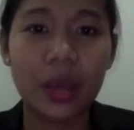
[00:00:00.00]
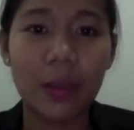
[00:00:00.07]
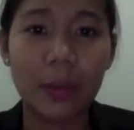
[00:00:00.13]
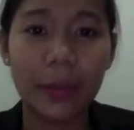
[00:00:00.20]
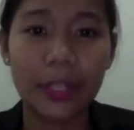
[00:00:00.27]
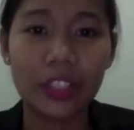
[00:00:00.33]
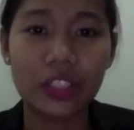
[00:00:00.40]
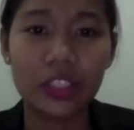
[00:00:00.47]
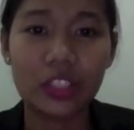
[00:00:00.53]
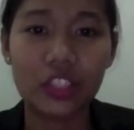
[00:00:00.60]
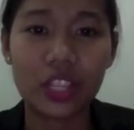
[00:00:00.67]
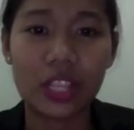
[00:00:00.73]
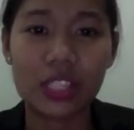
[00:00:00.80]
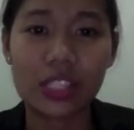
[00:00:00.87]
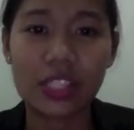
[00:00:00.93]
might
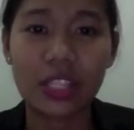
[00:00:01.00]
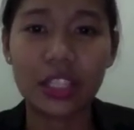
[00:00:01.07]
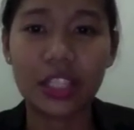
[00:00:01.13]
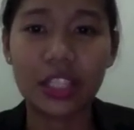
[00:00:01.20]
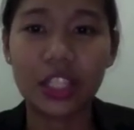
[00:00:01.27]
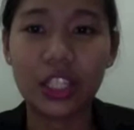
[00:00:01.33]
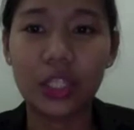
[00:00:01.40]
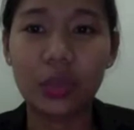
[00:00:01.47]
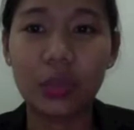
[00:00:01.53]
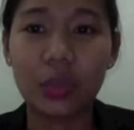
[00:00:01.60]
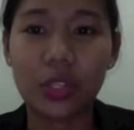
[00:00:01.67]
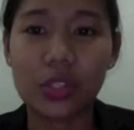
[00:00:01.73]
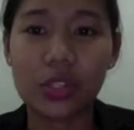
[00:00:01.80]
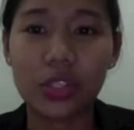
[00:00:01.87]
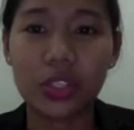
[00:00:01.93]
suggest that he
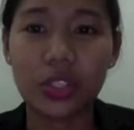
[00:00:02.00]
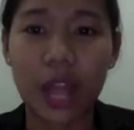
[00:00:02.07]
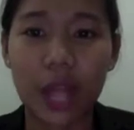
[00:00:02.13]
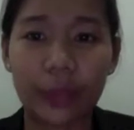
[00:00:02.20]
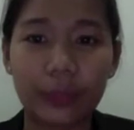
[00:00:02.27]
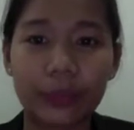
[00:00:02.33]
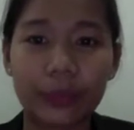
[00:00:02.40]
was correct.